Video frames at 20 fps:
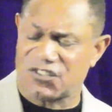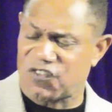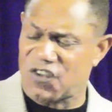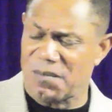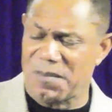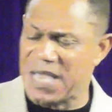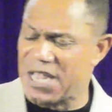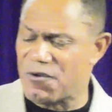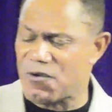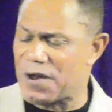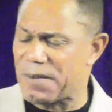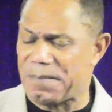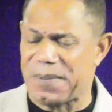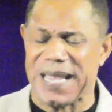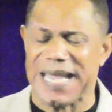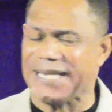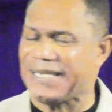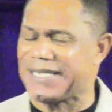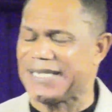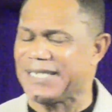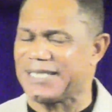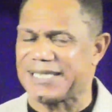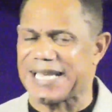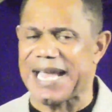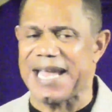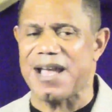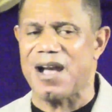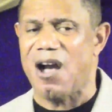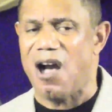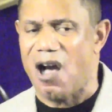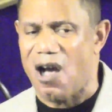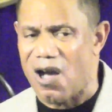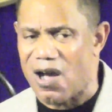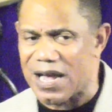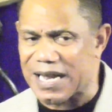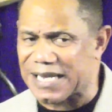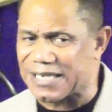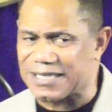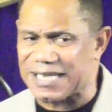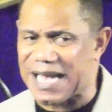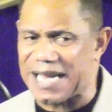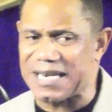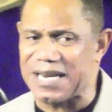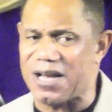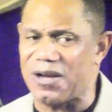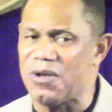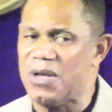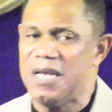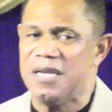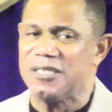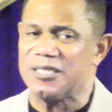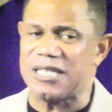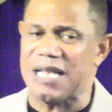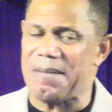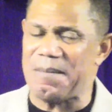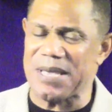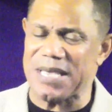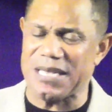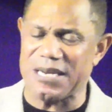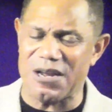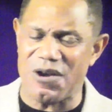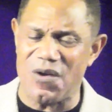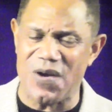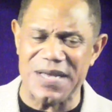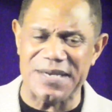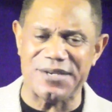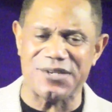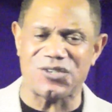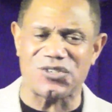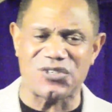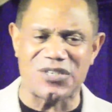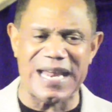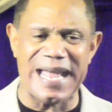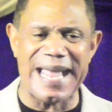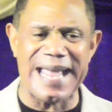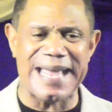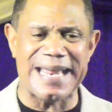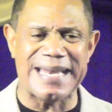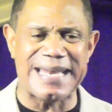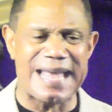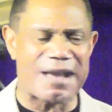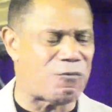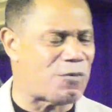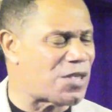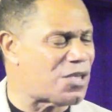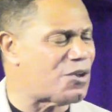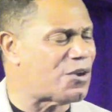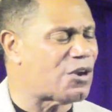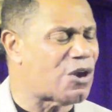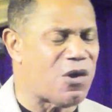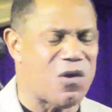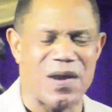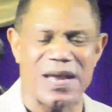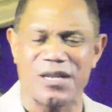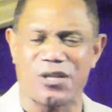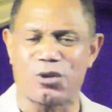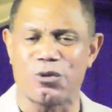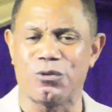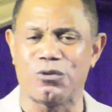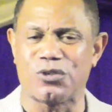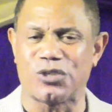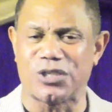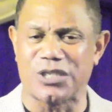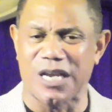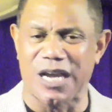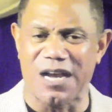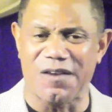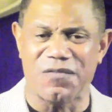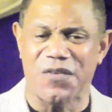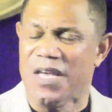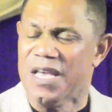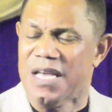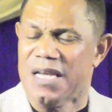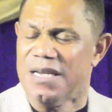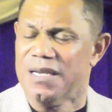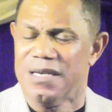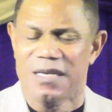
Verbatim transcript: For me to repeat this ain't hard, because I know some of you don't understand that when you're going through stuff,